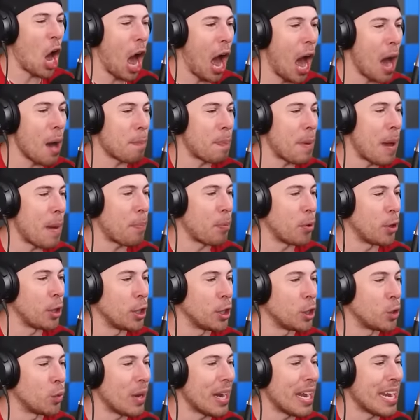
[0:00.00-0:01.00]
hot pepper
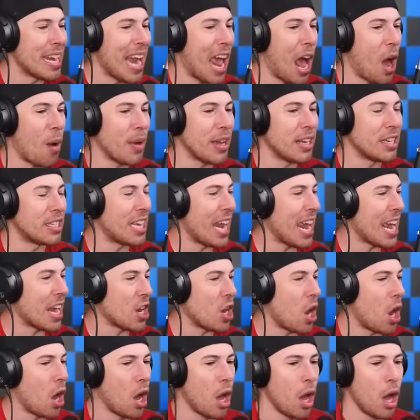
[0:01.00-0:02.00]
in green. Now he's
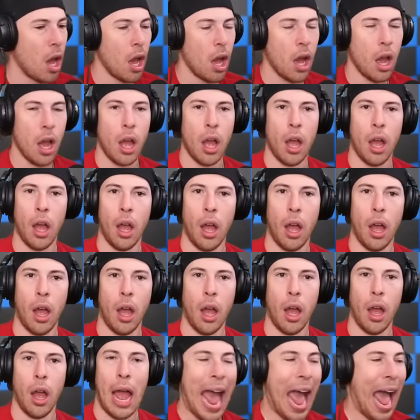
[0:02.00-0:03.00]
taking...
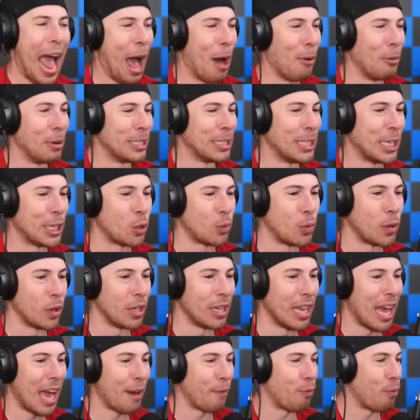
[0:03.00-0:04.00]
How is this real
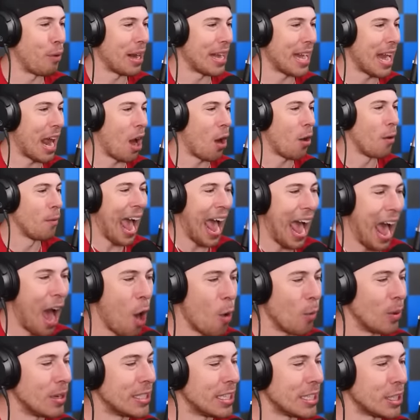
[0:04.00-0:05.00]
life right now?
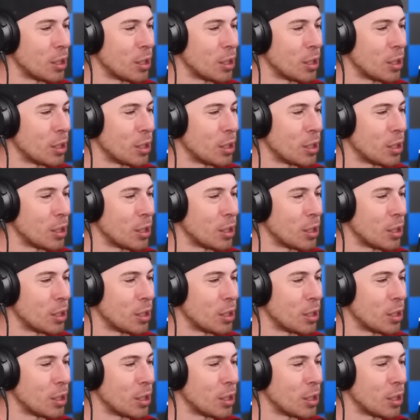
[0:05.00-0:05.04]
How is